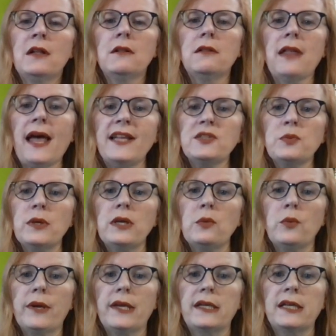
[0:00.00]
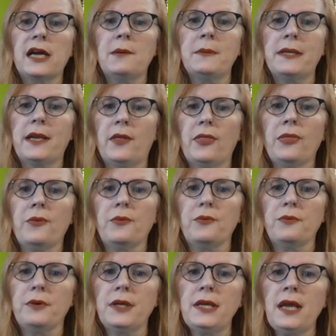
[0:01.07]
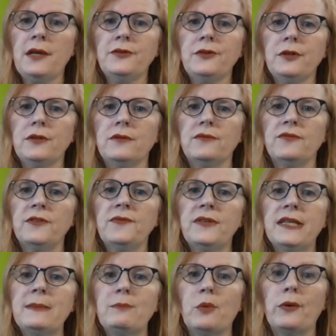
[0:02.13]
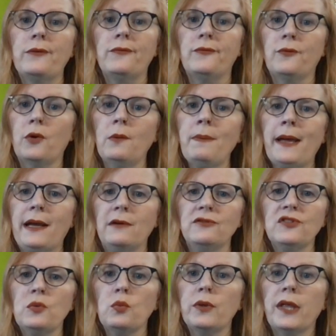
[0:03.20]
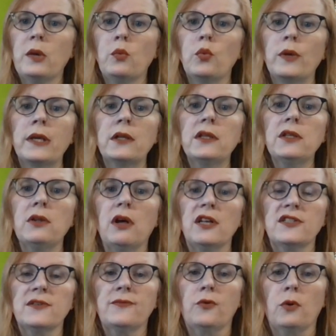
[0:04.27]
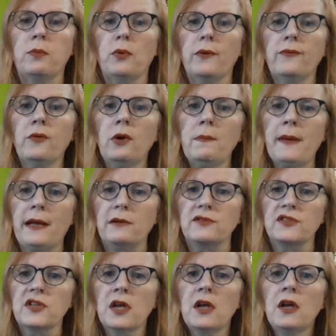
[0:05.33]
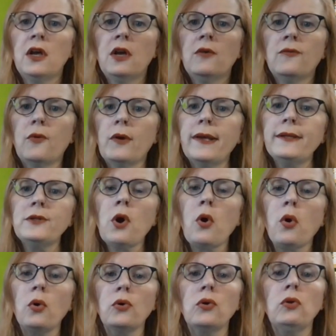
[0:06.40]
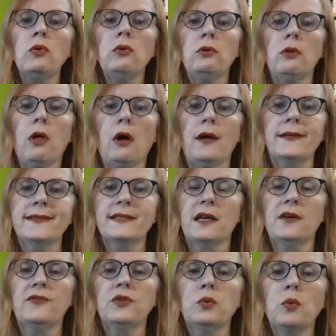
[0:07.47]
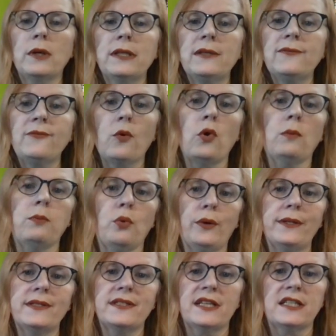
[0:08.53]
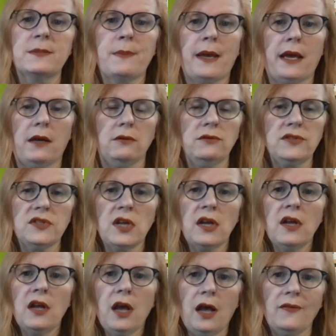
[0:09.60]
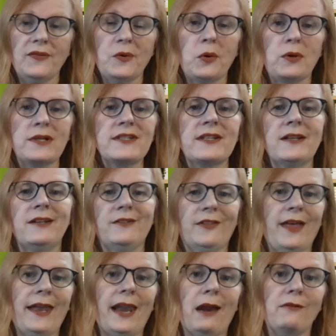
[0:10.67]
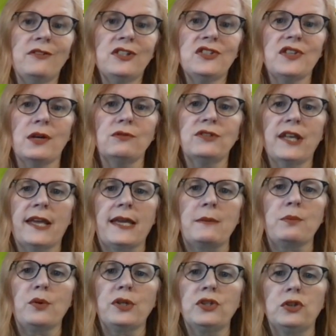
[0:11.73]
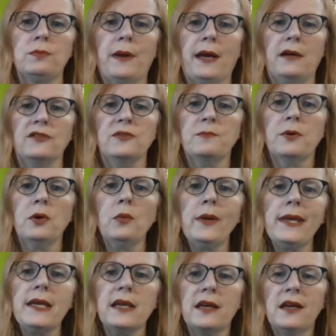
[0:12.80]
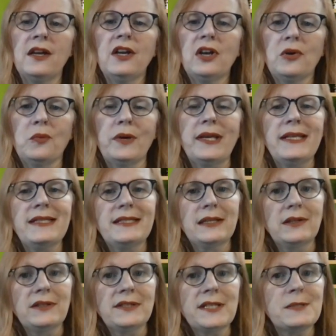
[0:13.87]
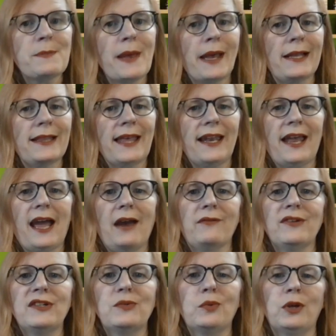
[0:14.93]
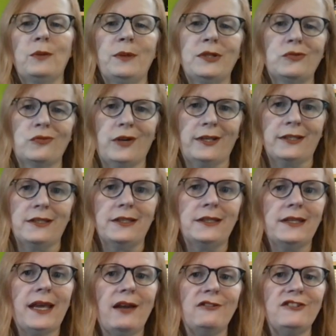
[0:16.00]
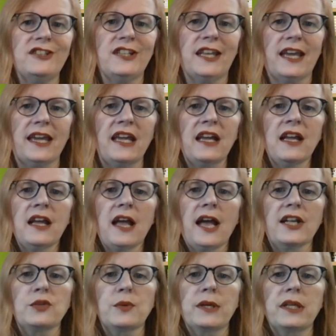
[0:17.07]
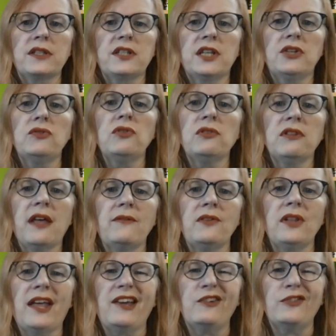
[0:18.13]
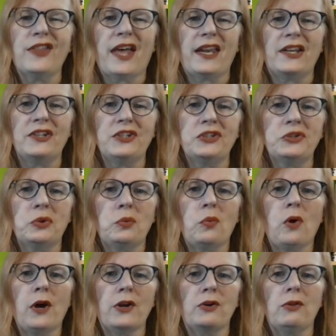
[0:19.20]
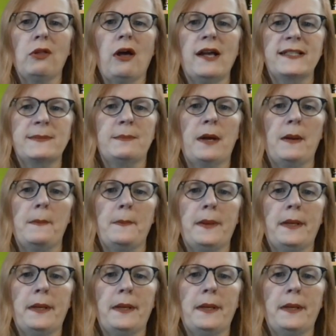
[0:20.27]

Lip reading: Last week, we had come in at 315.4 pounds with a weekly loss of 4.4 pounds for a total loss of 24.6 pounds. Of course, that averages out to 8.2 pounds per week. We still suspect that average will be trending down today as we continue to level out that initial water loss bump.